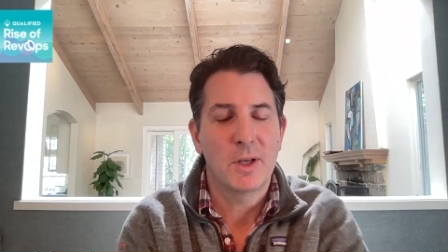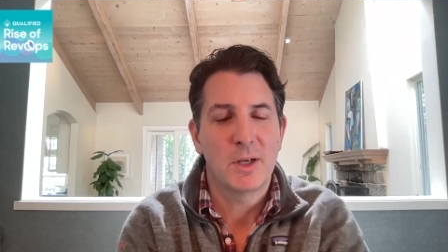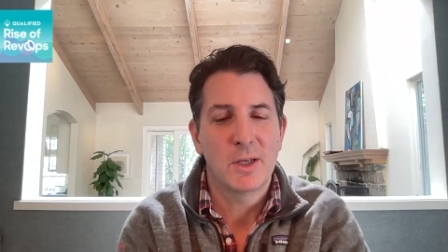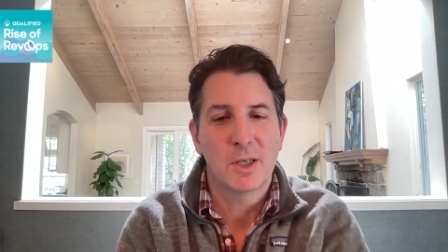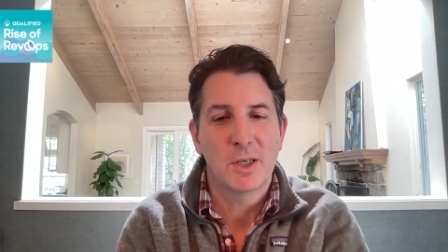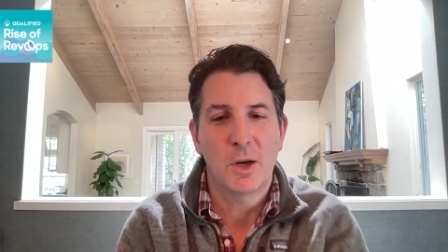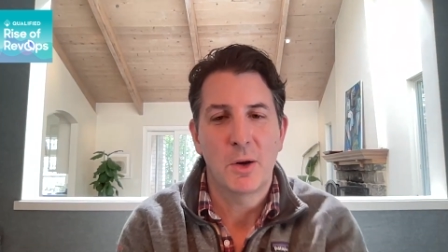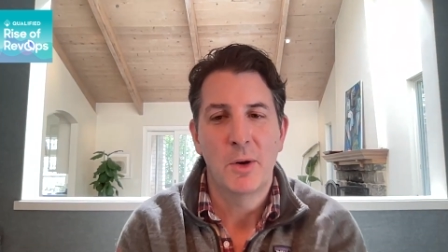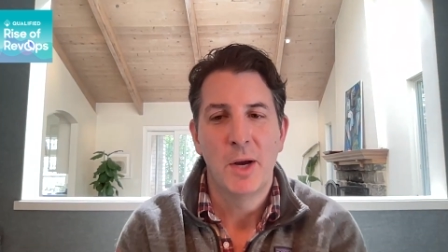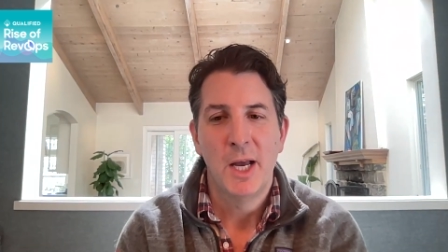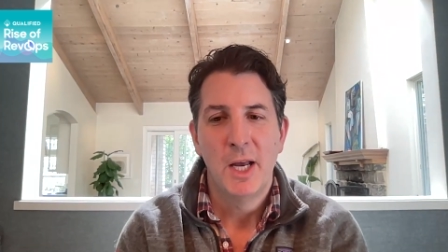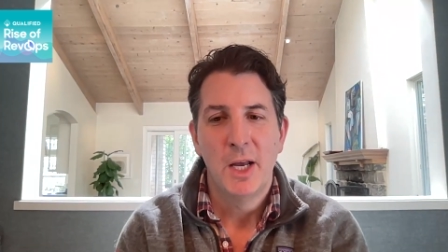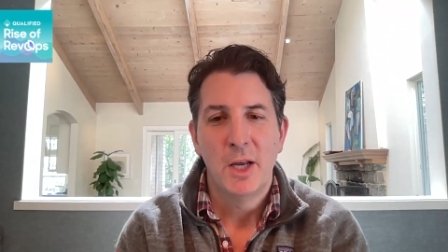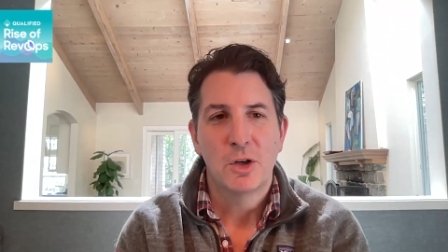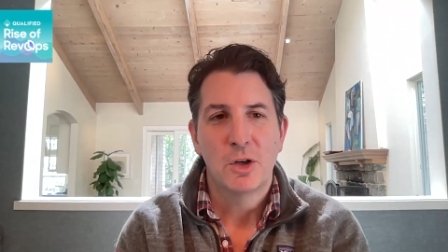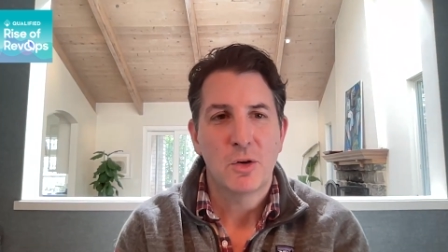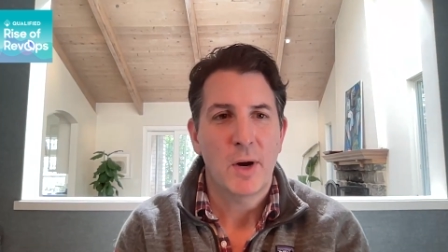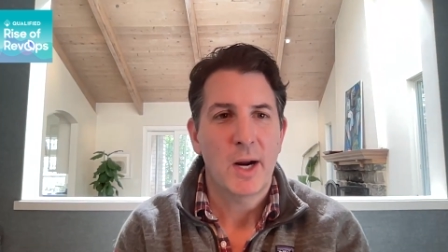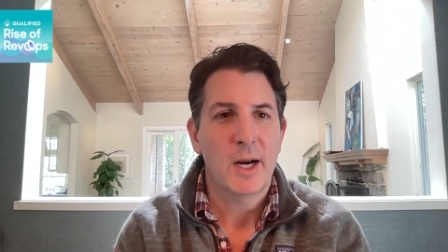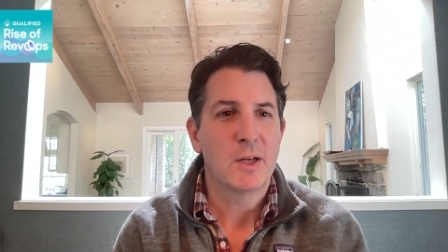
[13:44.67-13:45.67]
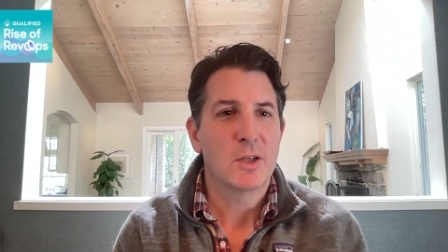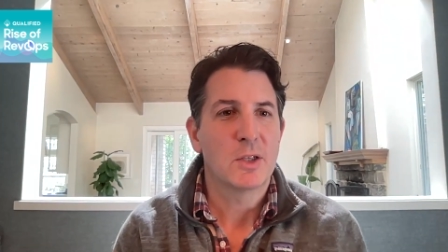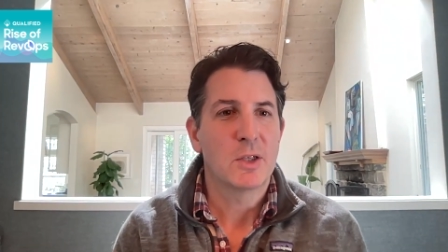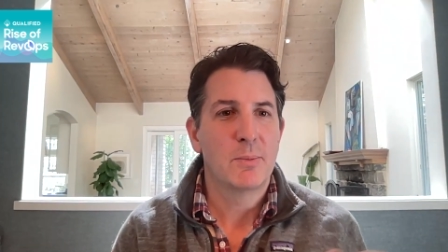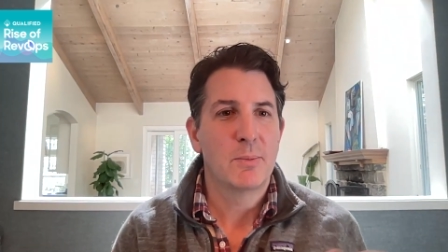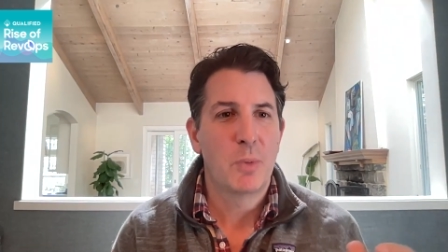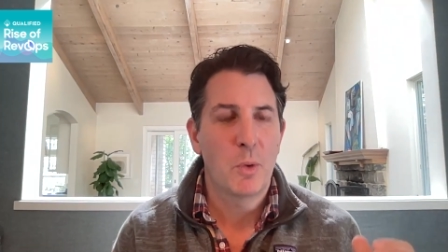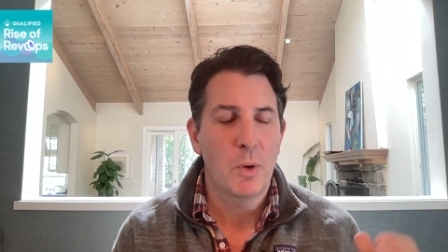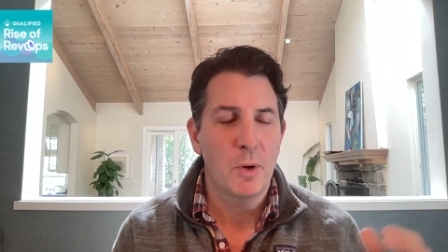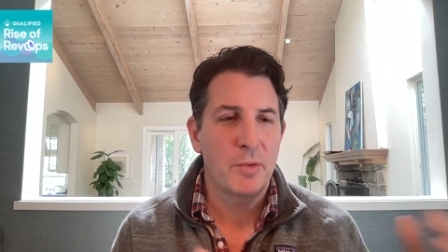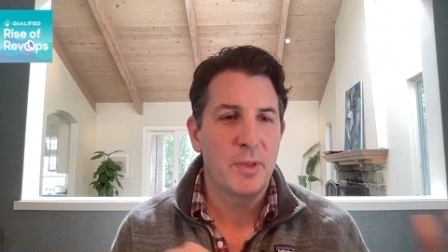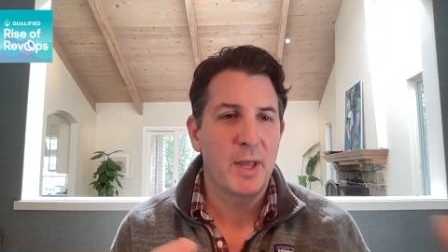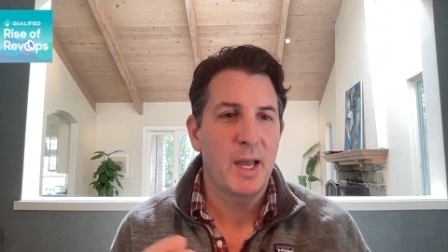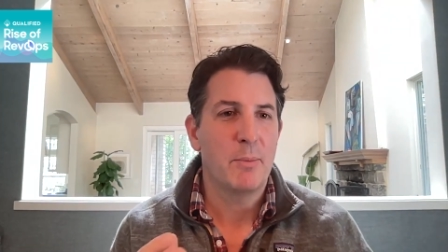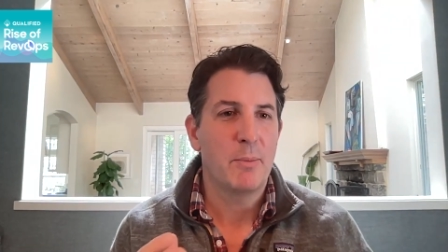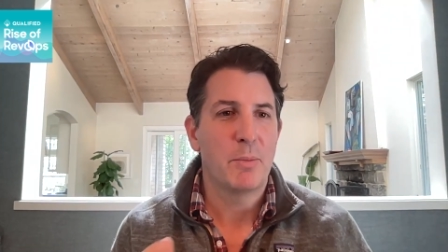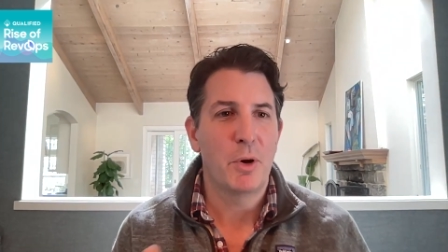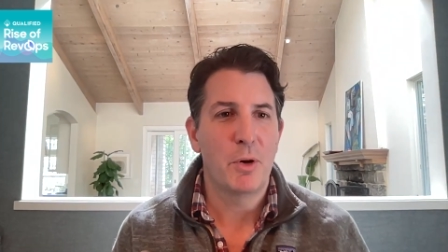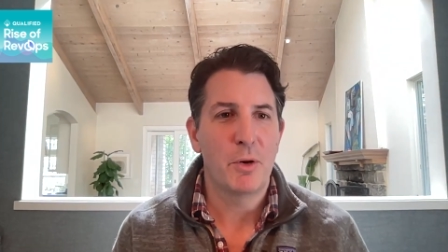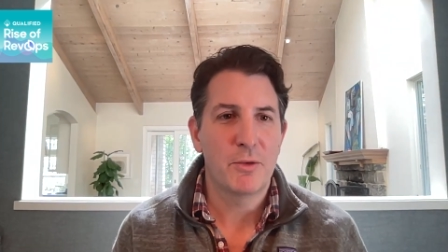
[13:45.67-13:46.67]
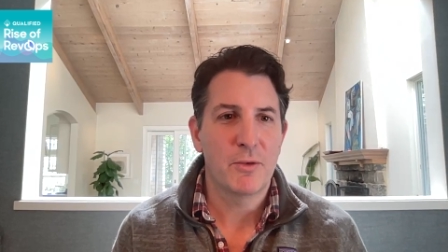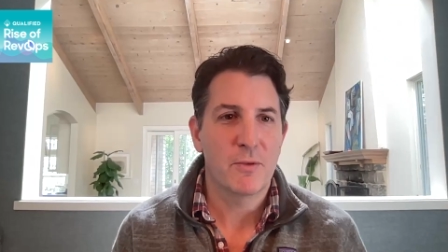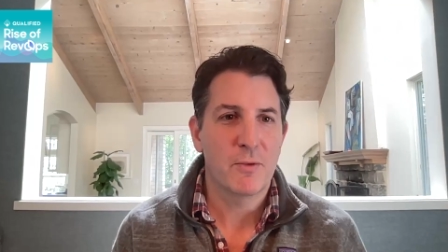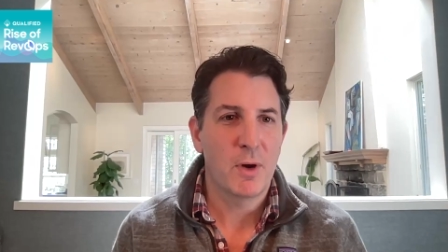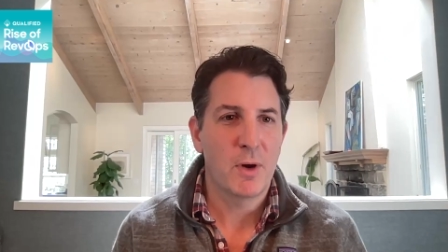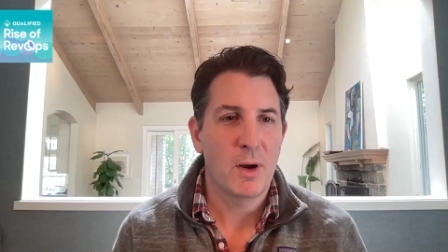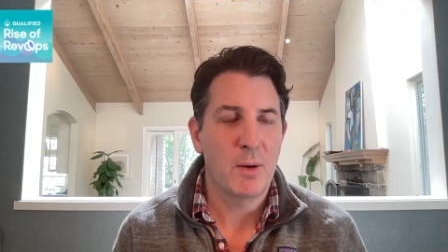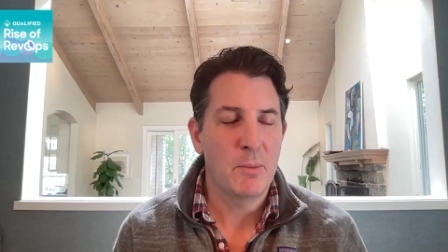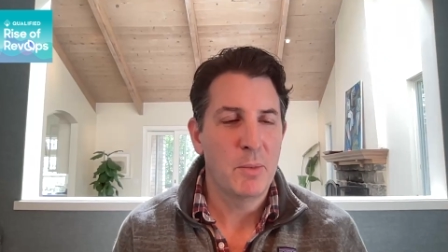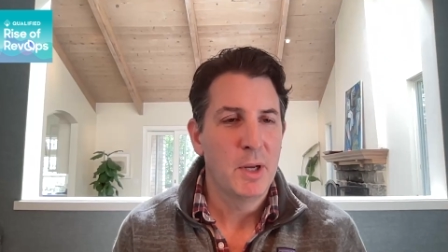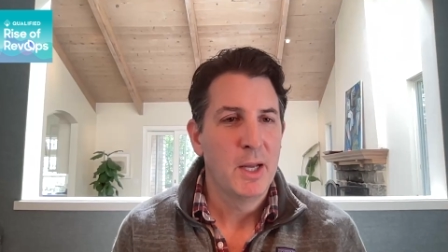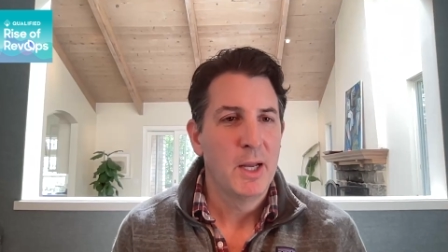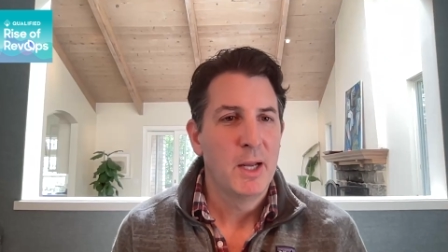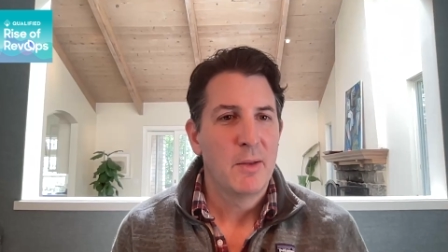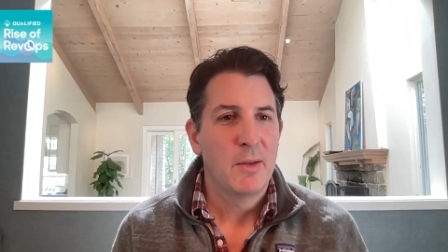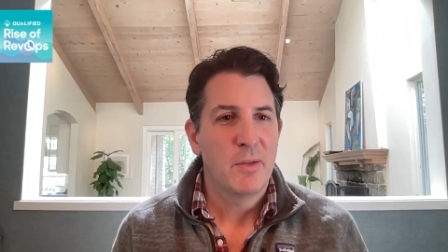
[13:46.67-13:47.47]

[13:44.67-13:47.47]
And so trying to support that both from